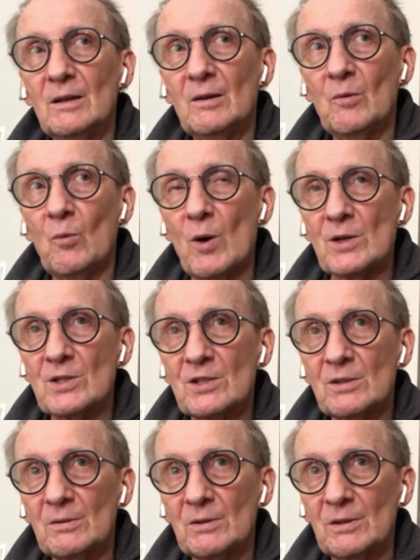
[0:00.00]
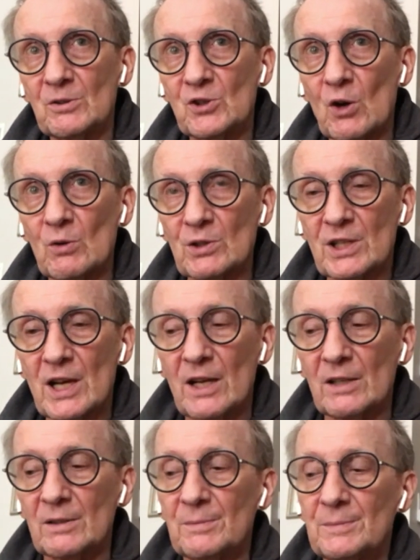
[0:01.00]
once the show is
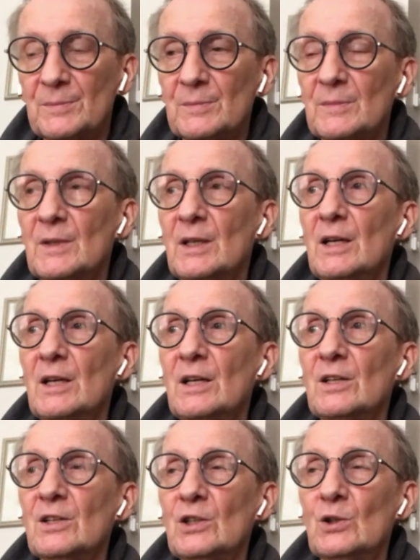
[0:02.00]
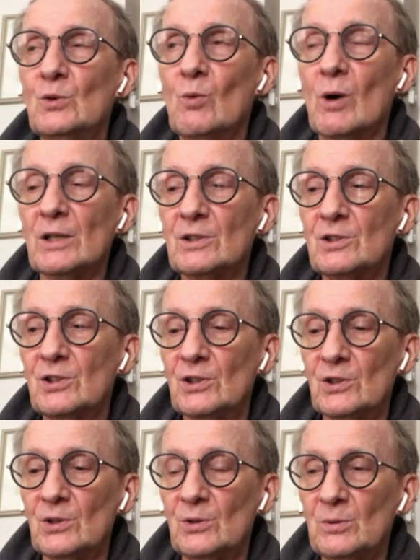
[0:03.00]
cut, you want
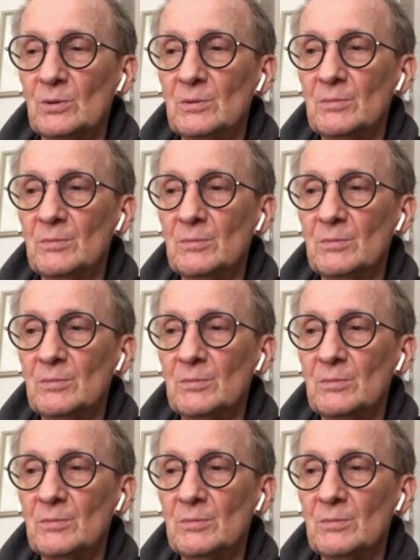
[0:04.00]
to,